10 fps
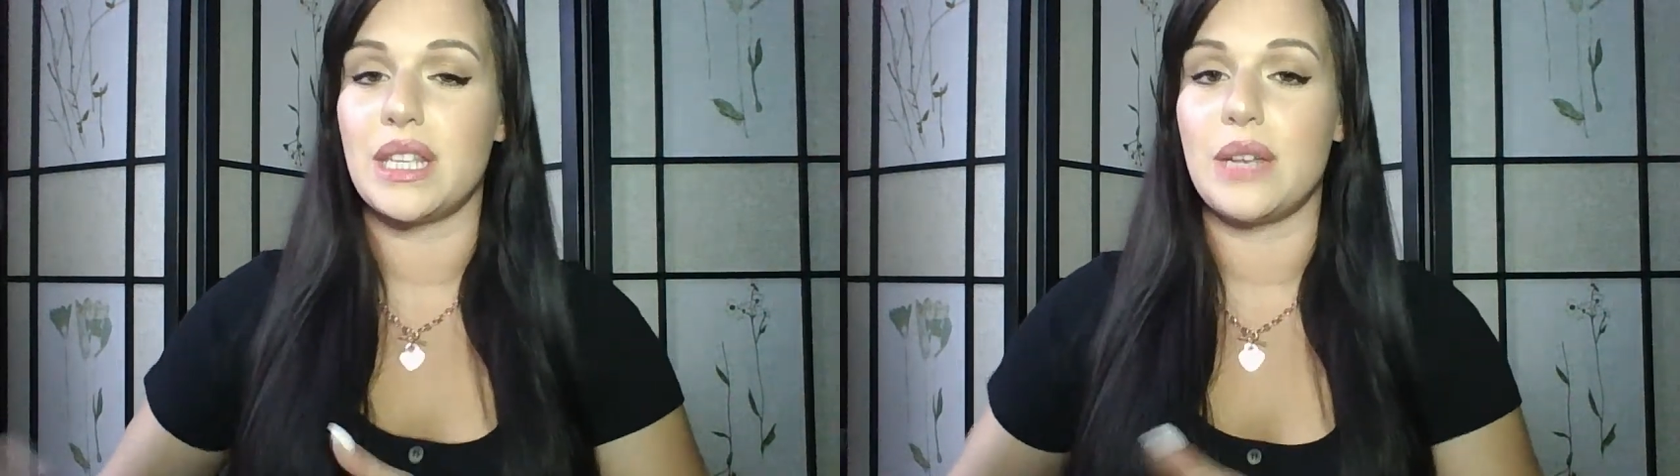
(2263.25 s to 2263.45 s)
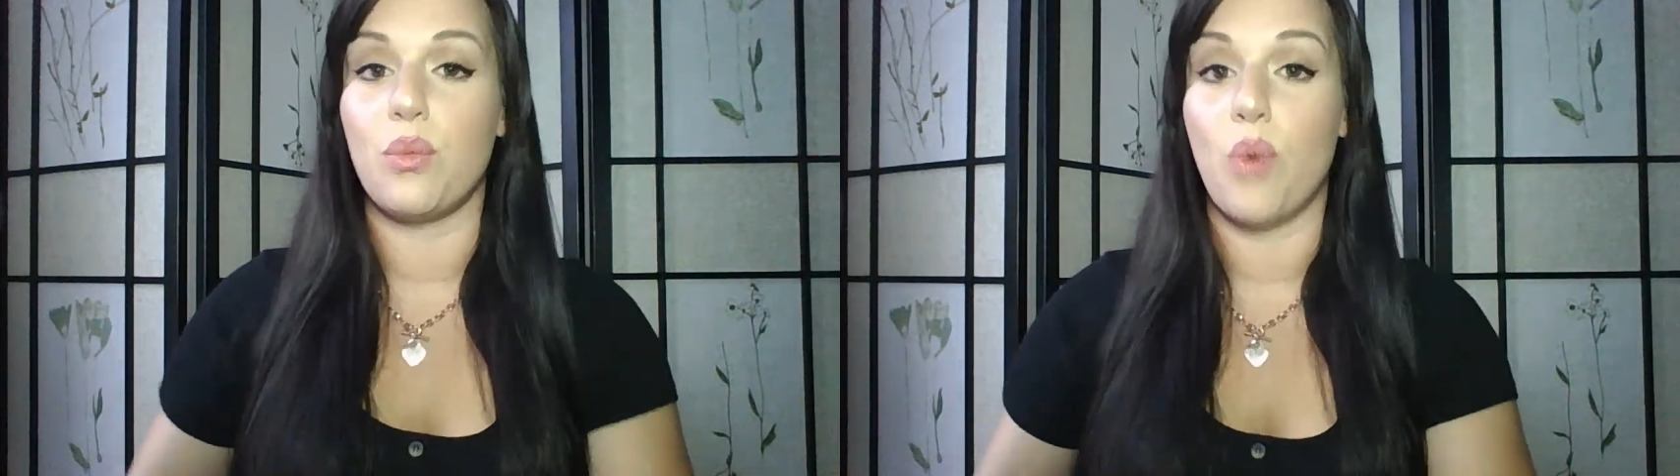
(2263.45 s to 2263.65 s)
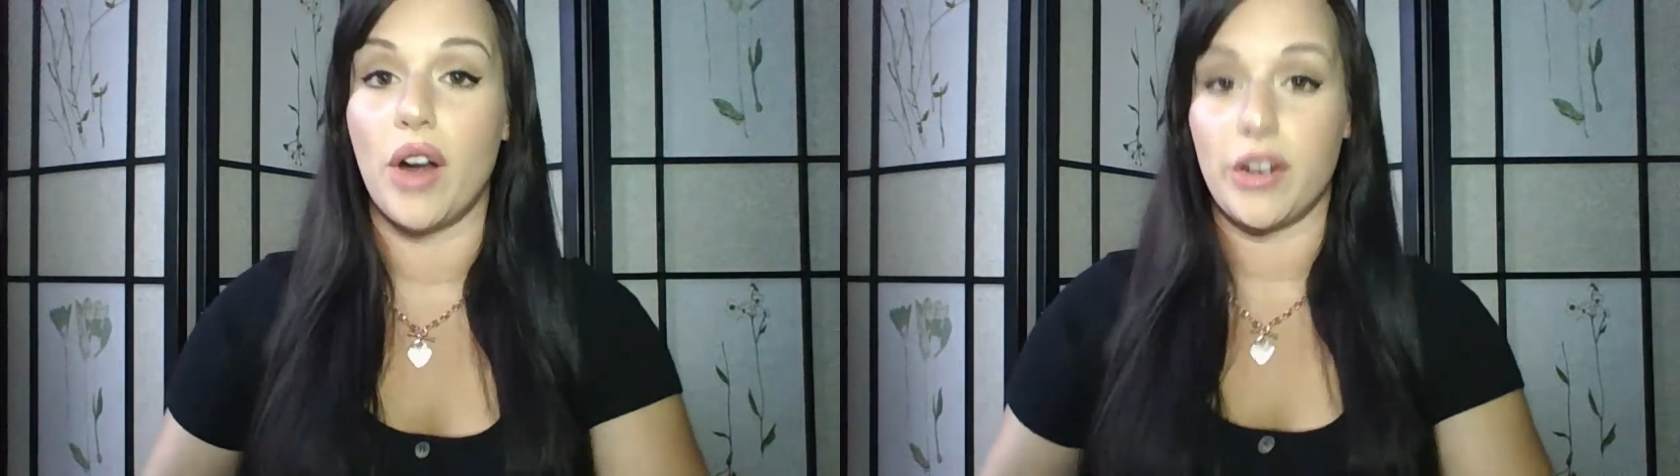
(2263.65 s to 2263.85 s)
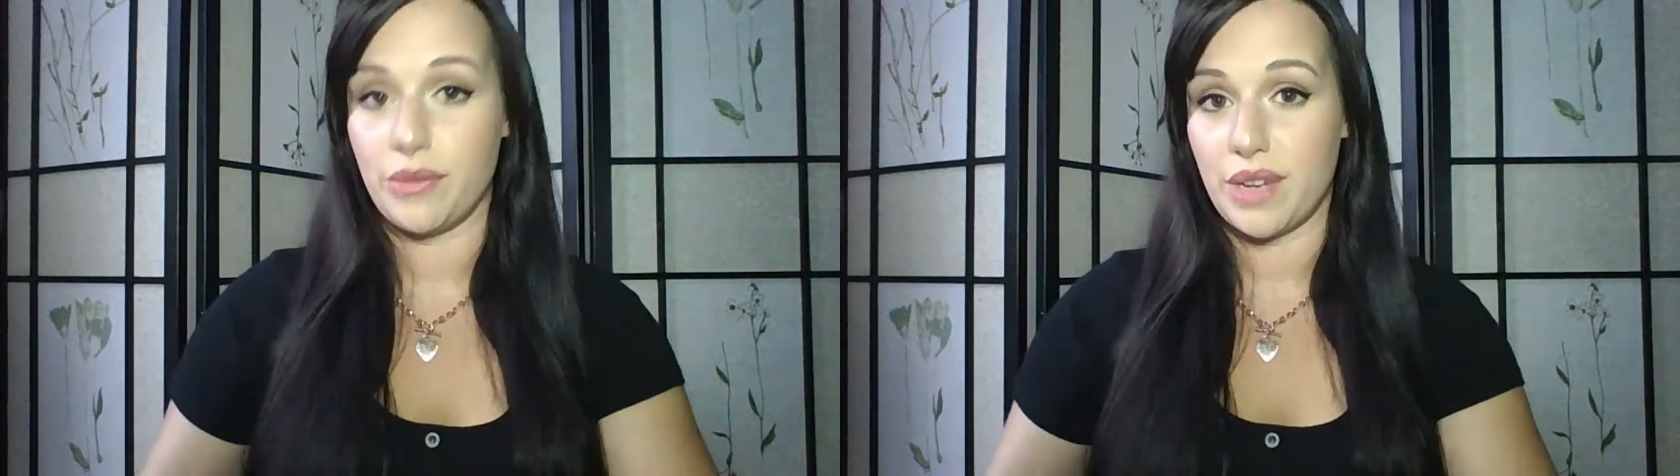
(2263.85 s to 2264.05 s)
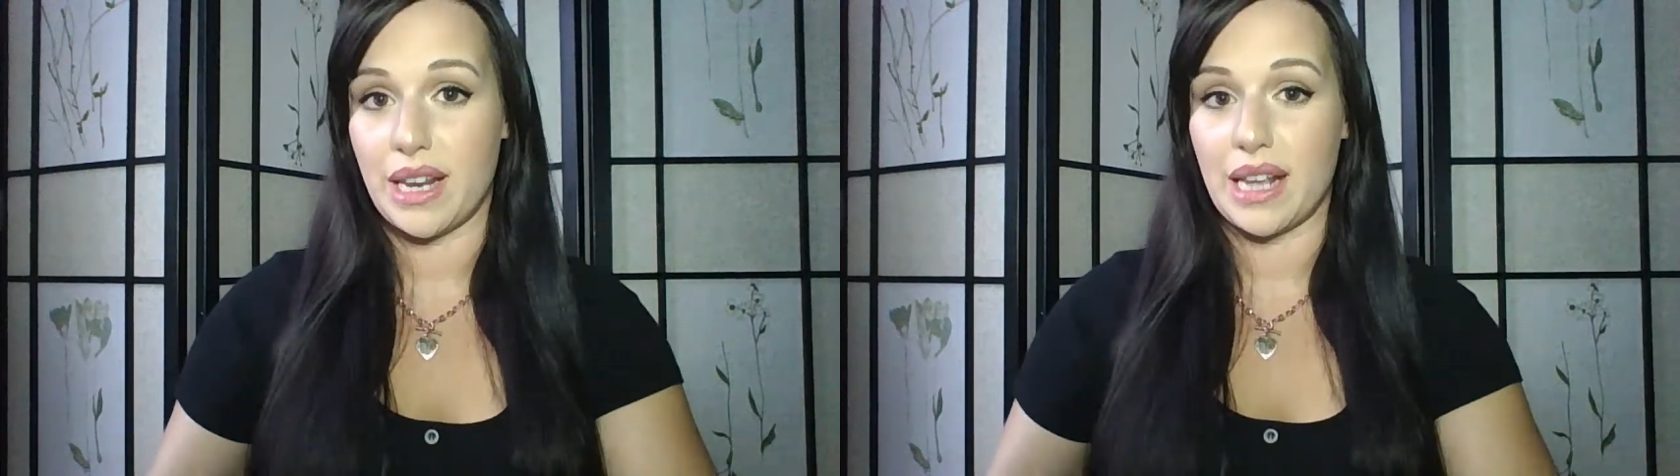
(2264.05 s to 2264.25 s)
the water
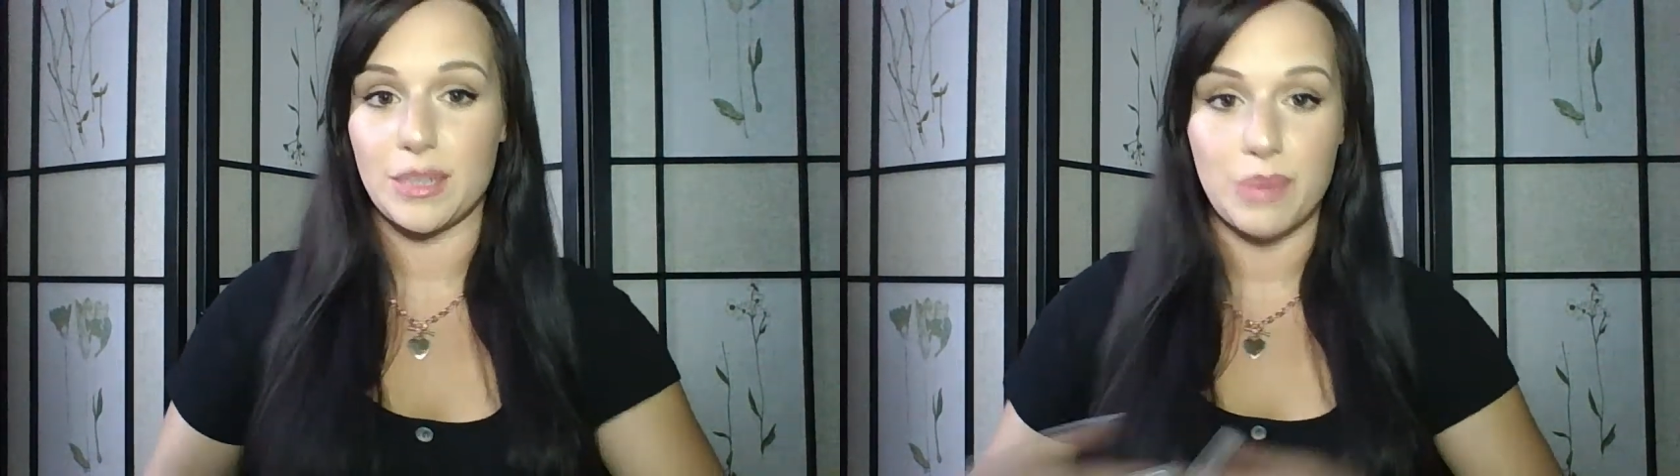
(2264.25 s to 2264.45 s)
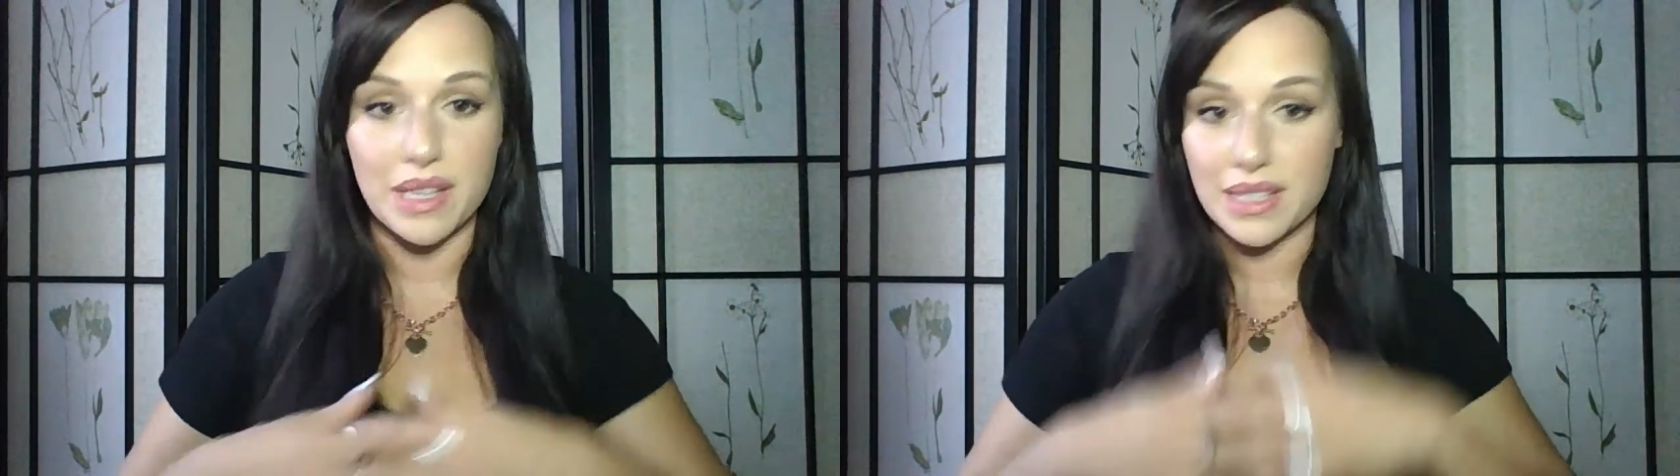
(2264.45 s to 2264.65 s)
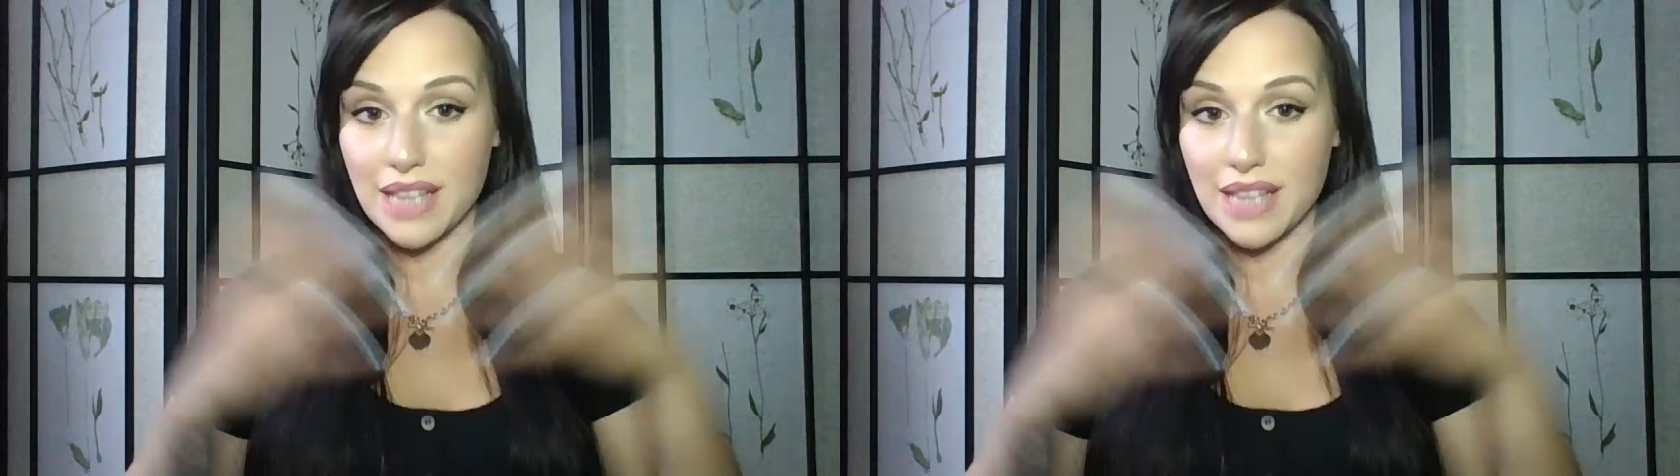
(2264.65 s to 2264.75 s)
readings because